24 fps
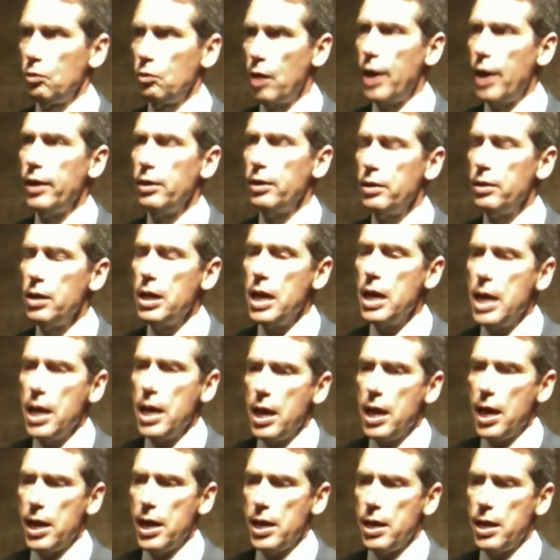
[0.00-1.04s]
Great.
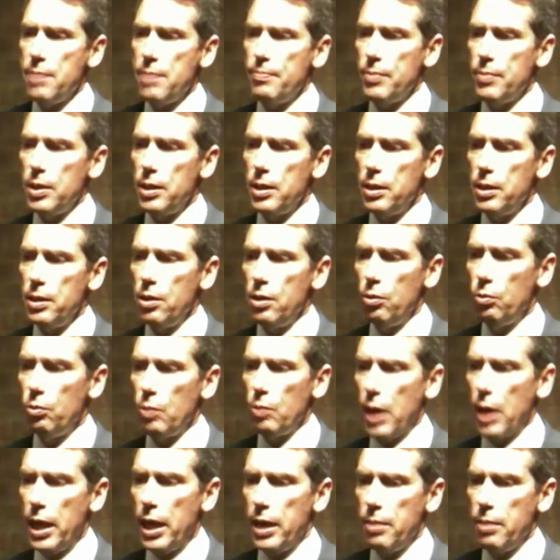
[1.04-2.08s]
Um, you
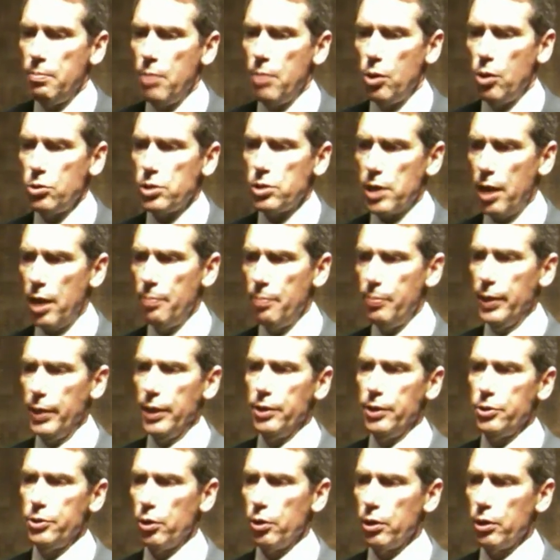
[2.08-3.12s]
know, it, most
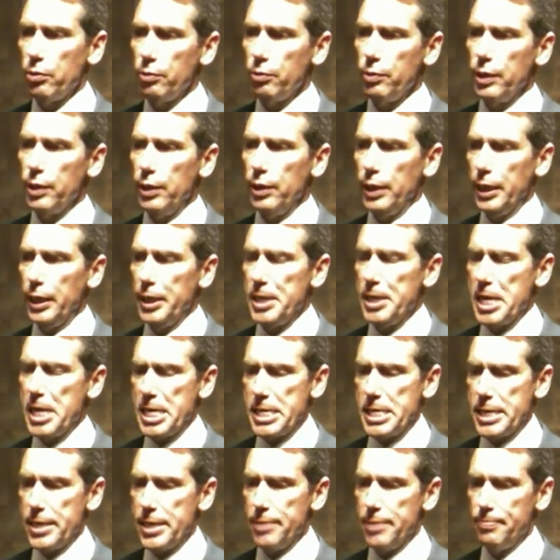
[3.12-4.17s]
companies are really
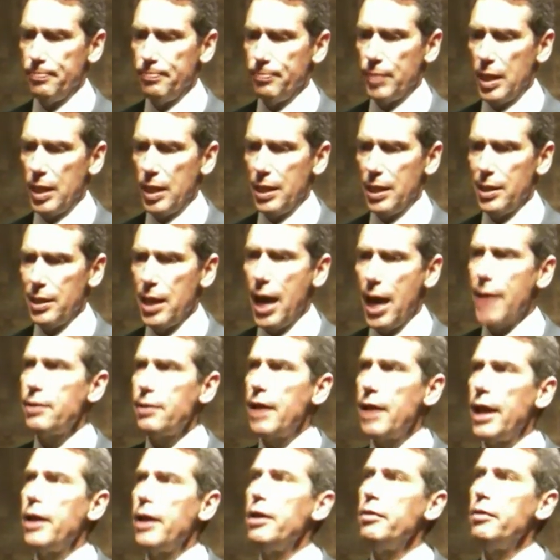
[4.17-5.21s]
uh, not
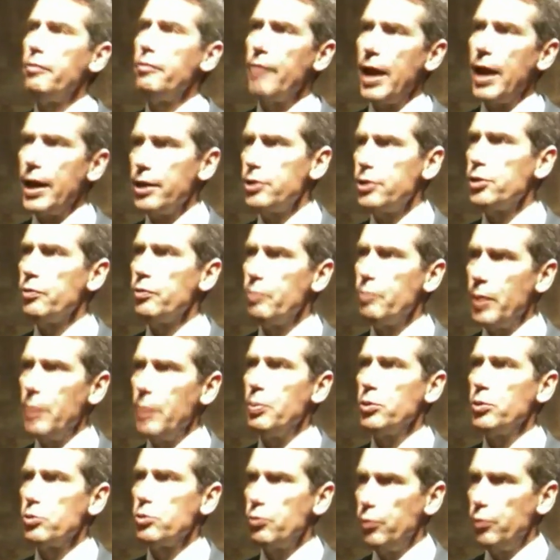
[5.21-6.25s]
taking advantage of
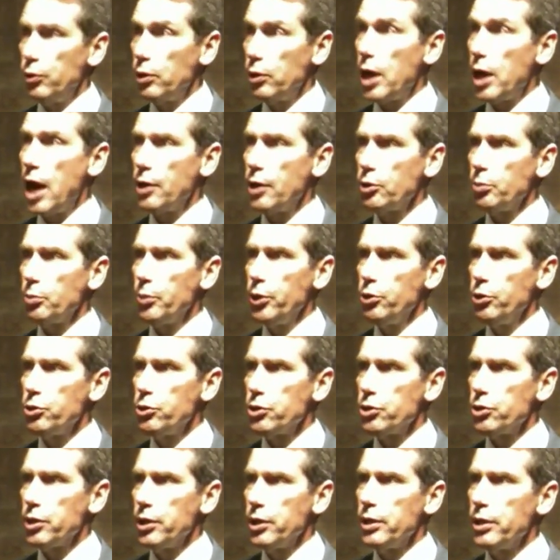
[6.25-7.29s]
people's full
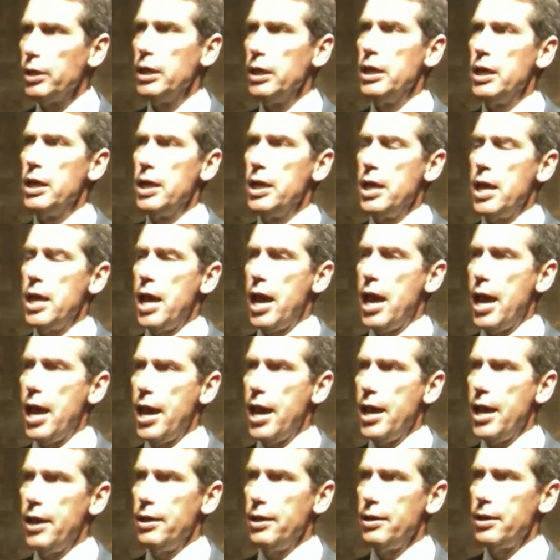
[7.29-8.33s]
contribution,
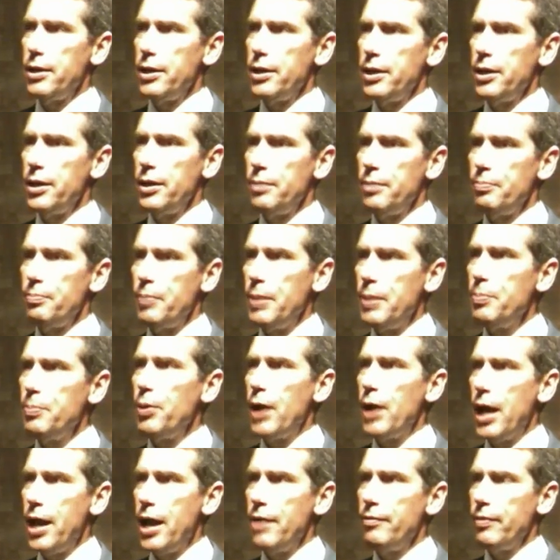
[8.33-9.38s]
and uh,
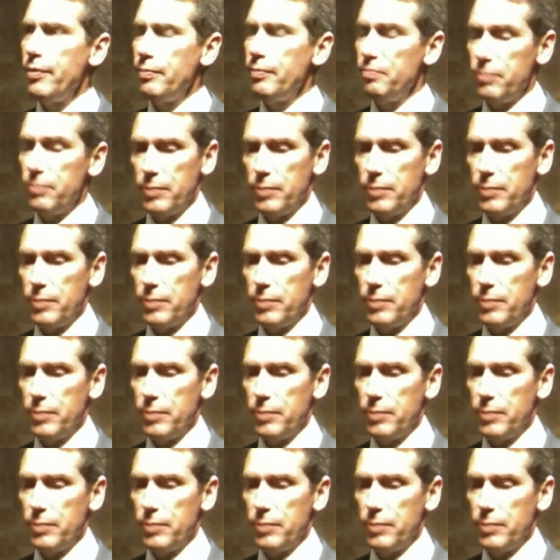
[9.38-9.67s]
people have